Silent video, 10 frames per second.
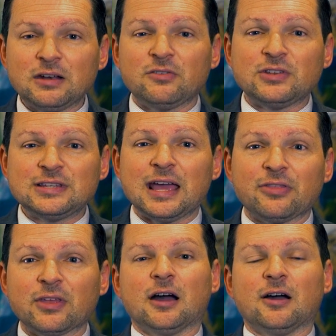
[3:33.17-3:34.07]
into the
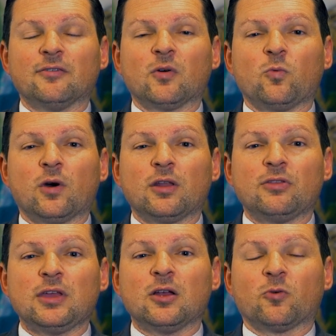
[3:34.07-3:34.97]
death of one of
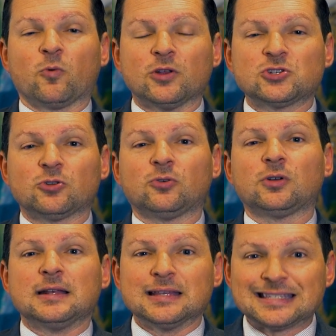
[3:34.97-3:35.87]
the
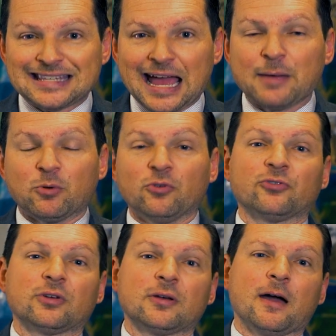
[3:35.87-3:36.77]
original
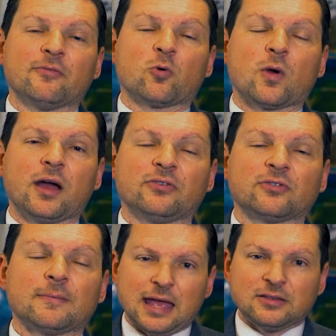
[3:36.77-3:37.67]
disciples of
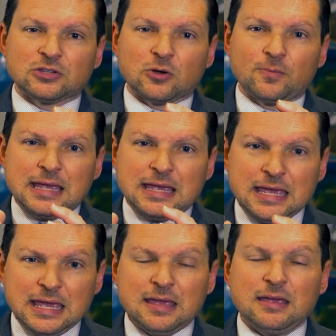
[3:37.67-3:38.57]
Christ. And so
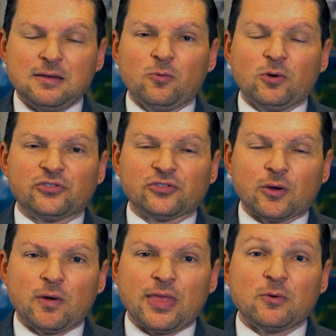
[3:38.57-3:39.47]
he was
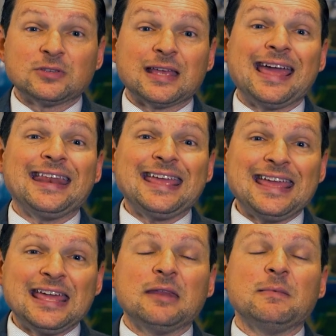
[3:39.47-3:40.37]
someone that was an
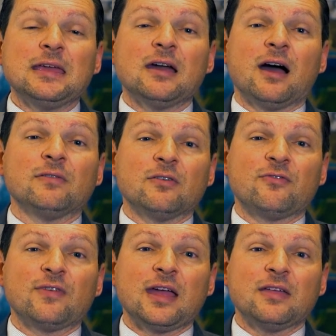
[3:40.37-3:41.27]
enemy of the
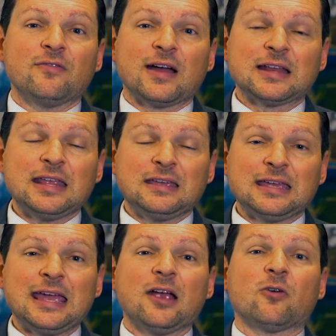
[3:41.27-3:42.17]
faith. In fact, he
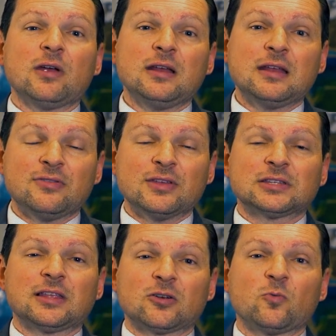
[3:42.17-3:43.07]
carried this
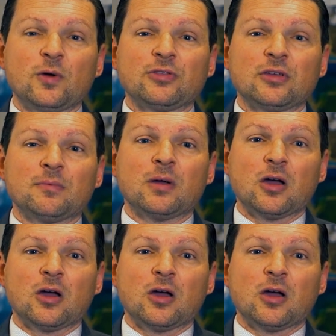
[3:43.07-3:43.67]
letter with him